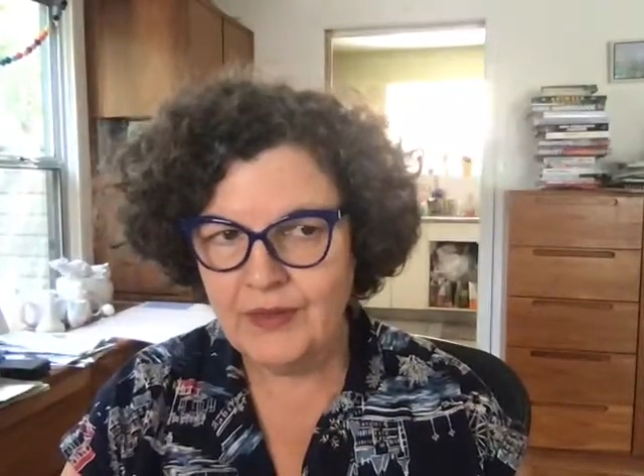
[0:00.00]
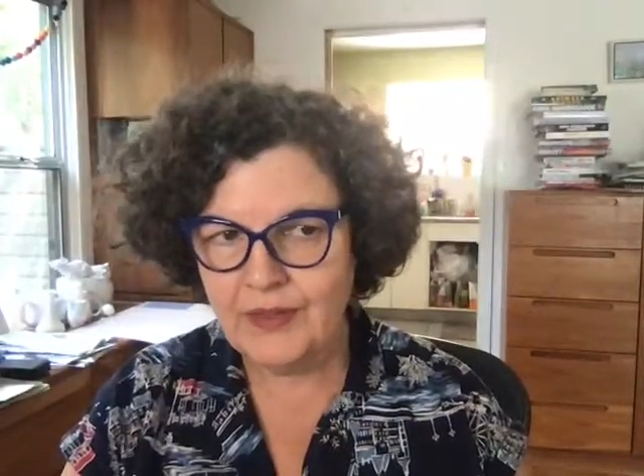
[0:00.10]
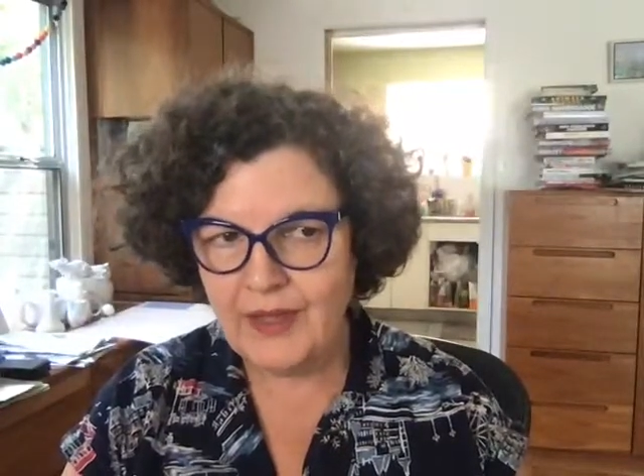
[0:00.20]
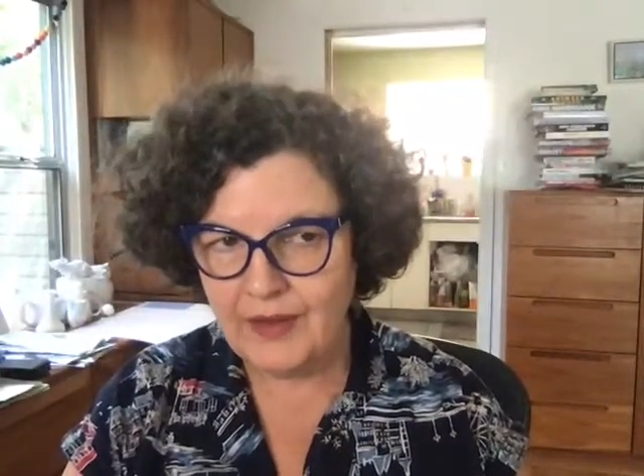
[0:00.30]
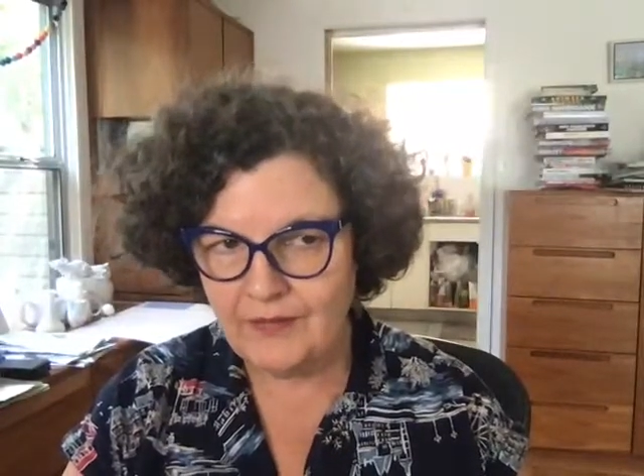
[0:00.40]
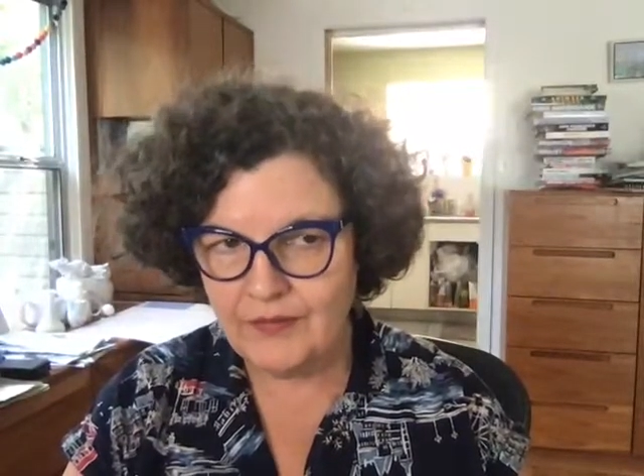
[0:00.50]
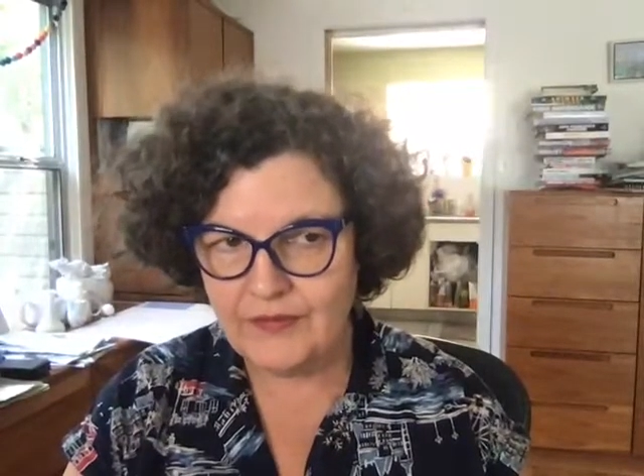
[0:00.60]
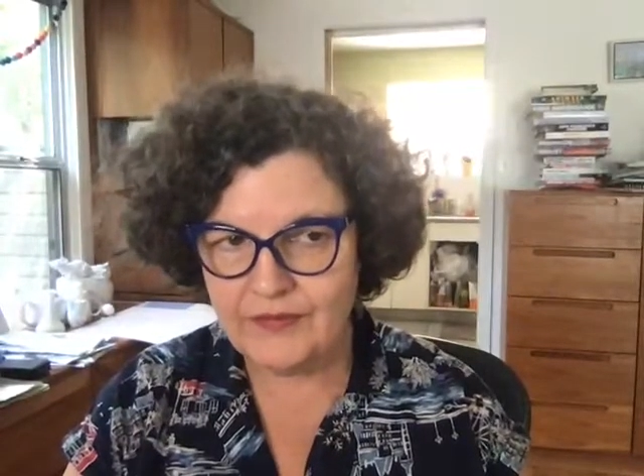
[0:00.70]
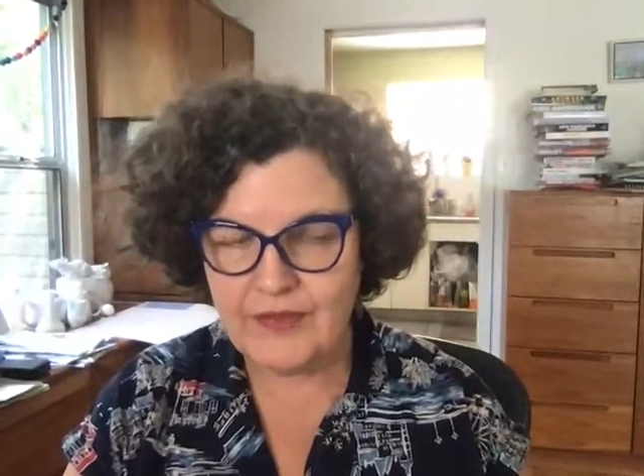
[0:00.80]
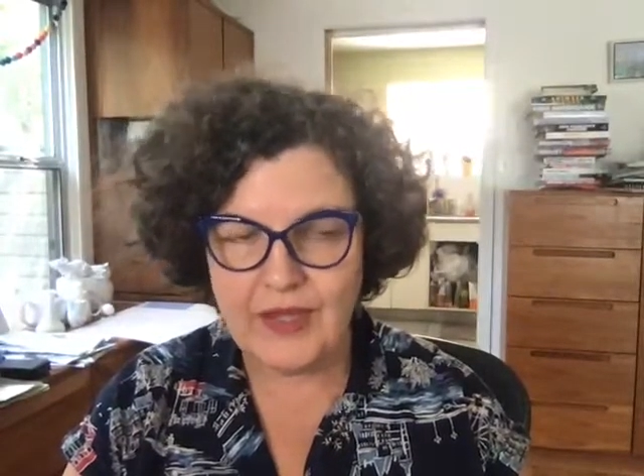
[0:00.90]

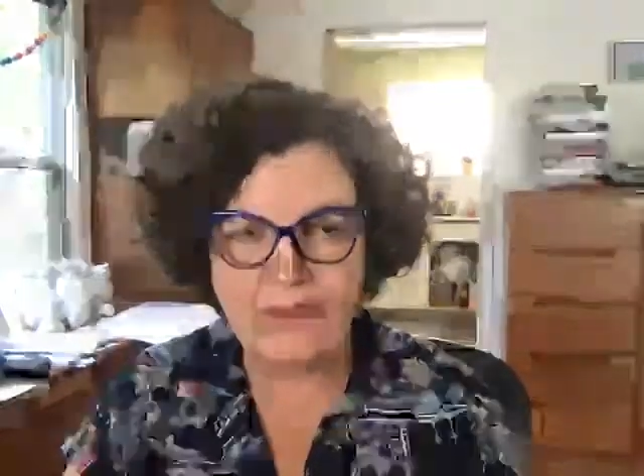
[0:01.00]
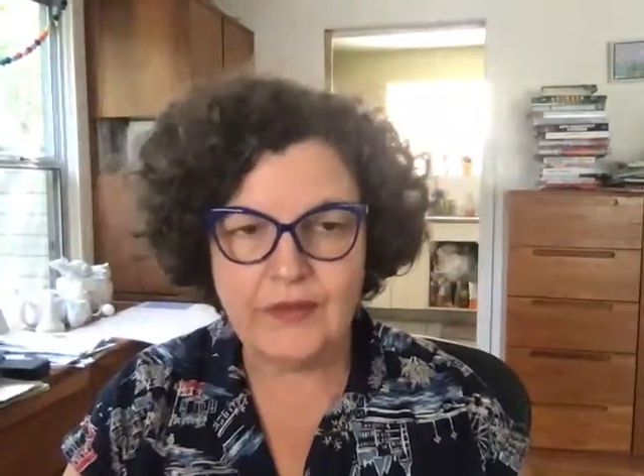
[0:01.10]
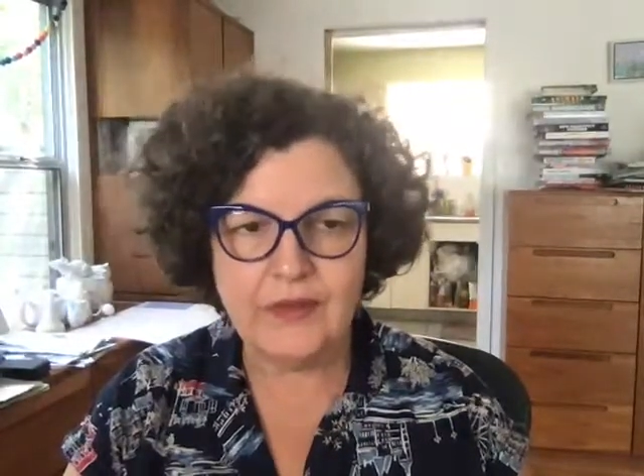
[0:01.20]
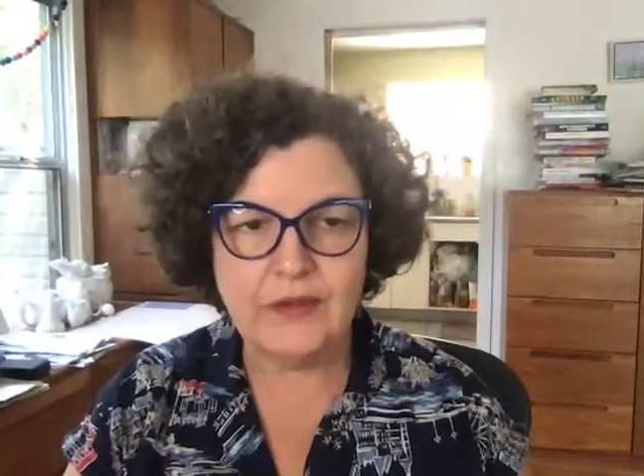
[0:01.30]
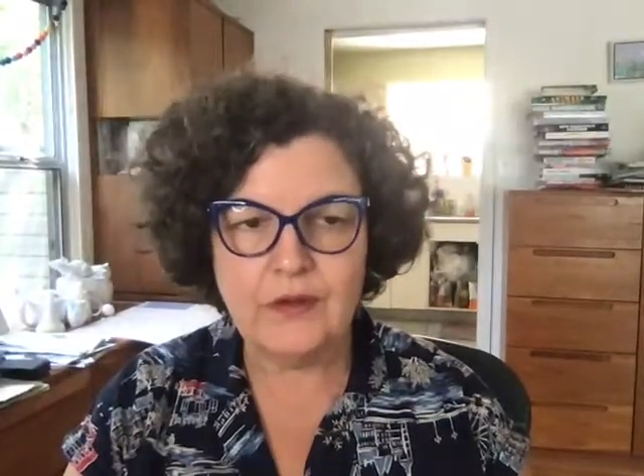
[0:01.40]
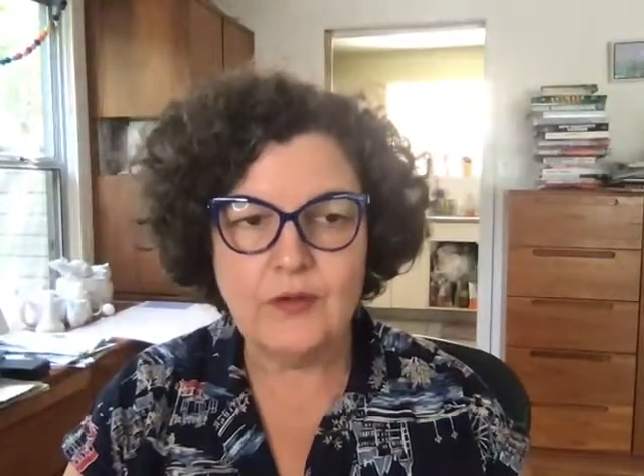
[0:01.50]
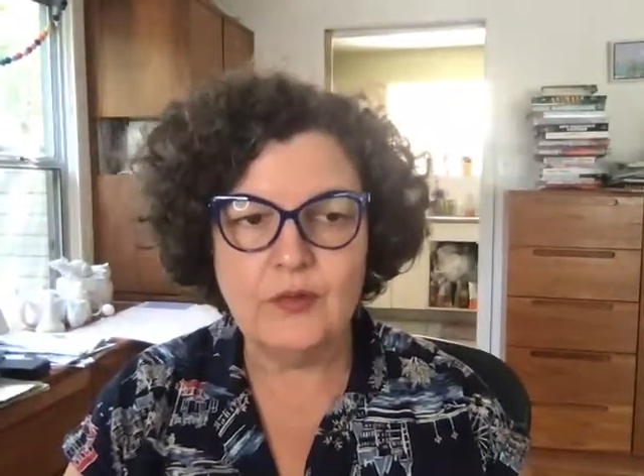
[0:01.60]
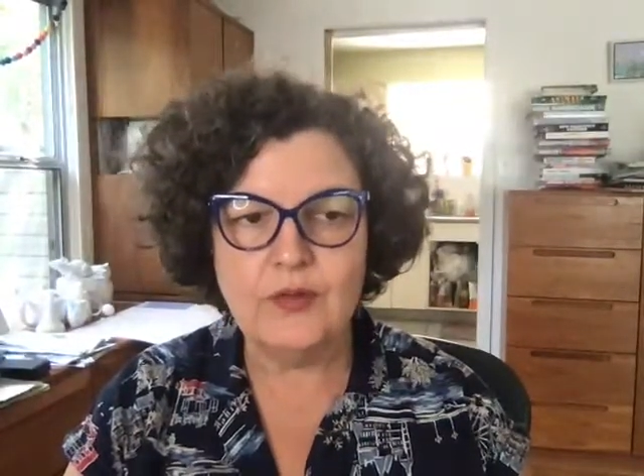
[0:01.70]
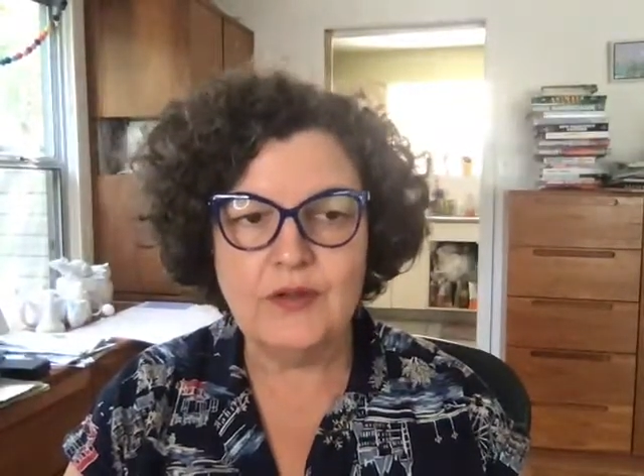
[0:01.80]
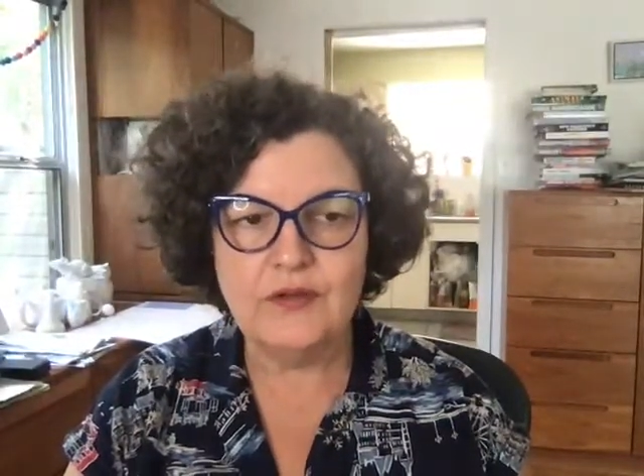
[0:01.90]
canvas, and
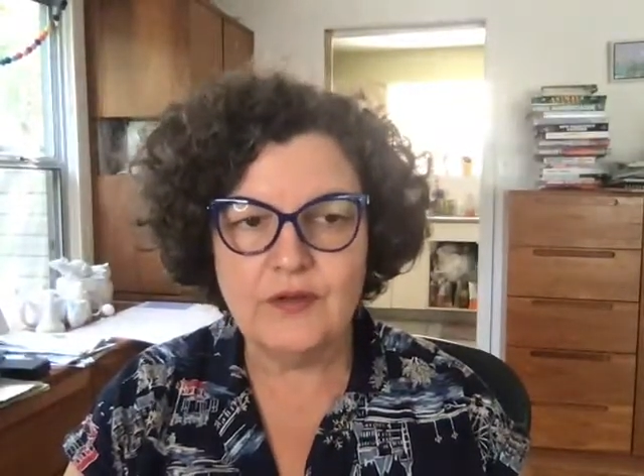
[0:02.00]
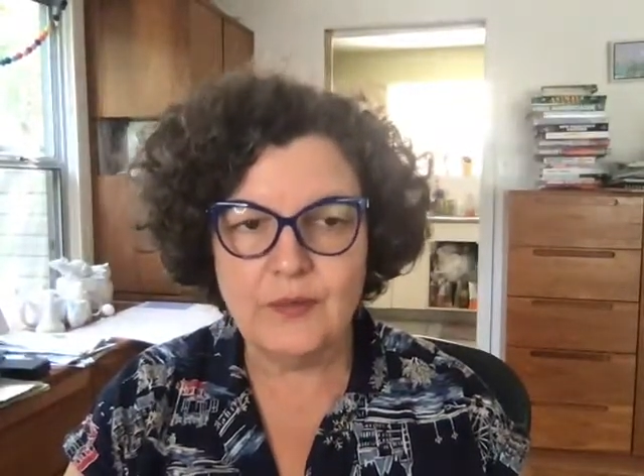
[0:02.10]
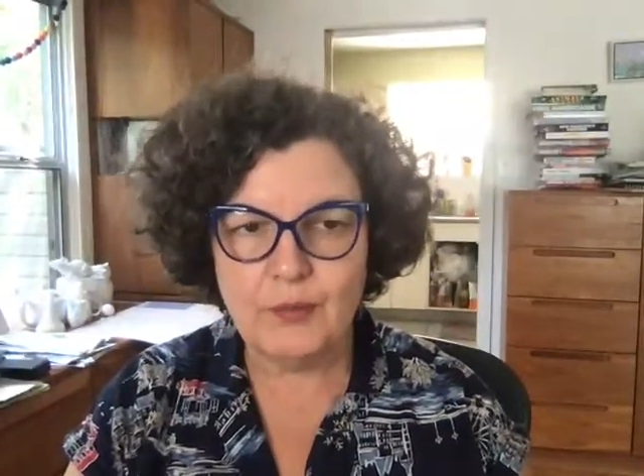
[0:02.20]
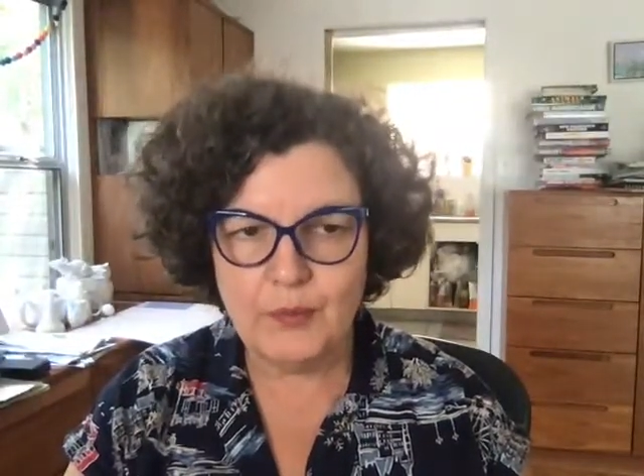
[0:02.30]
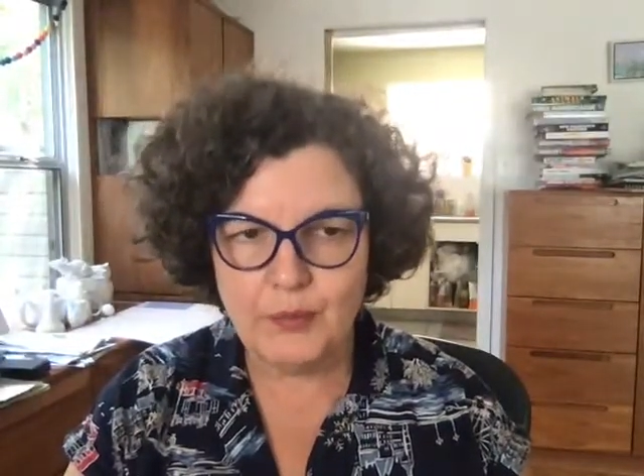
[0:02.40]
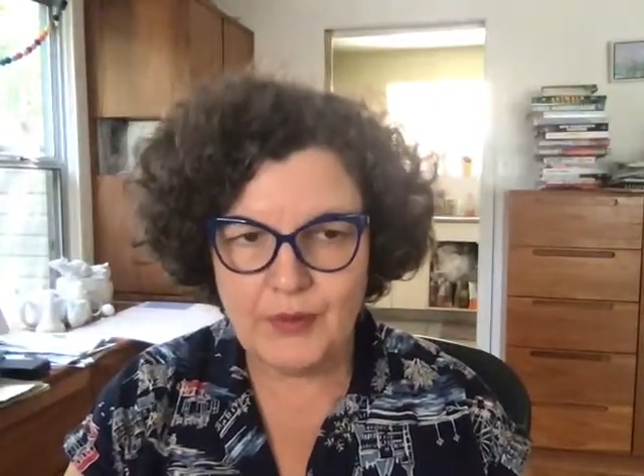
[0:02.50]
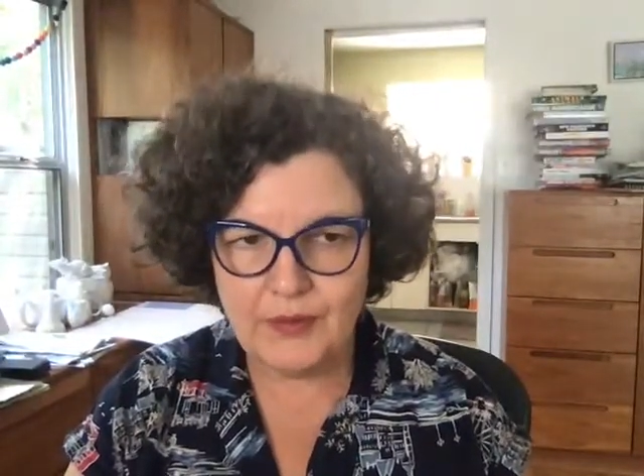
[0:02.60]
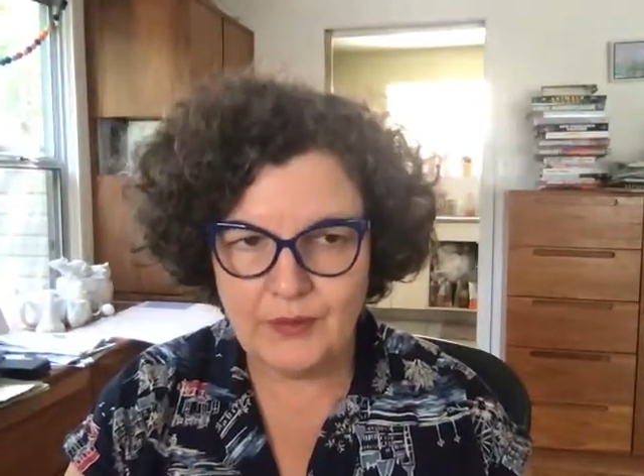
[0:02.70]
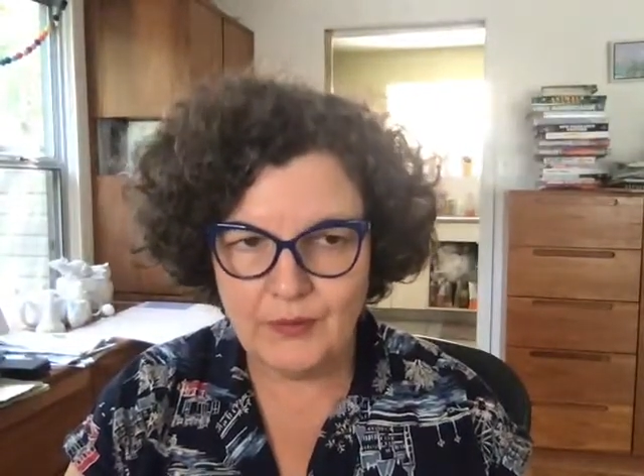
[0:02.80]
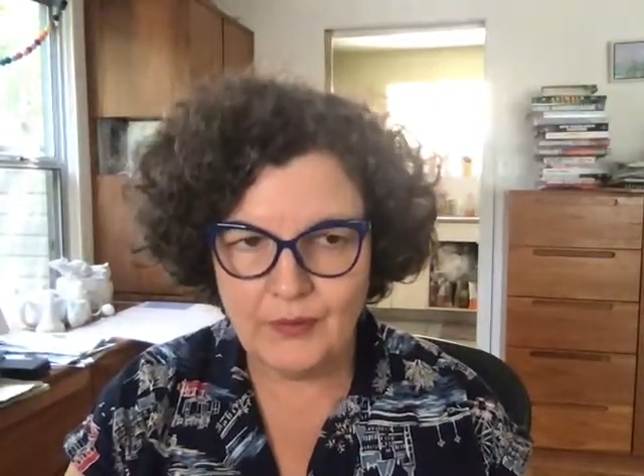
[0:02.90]
you need to
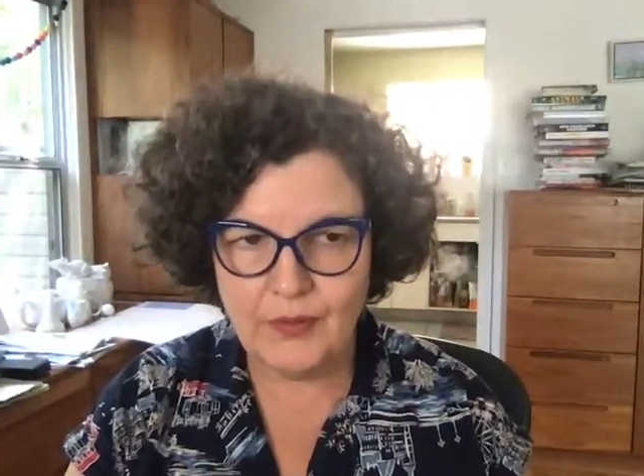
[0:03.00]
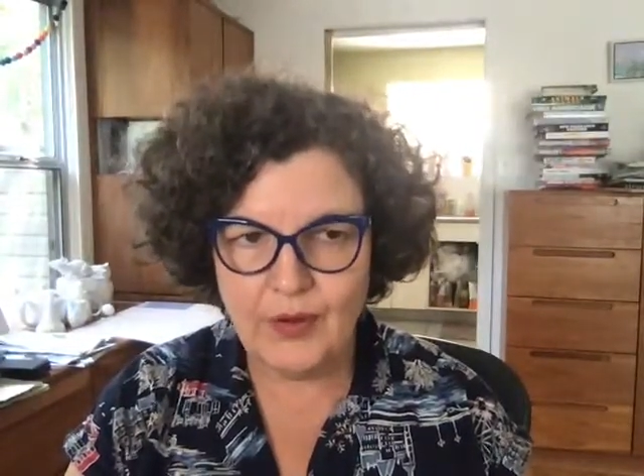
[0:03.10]
be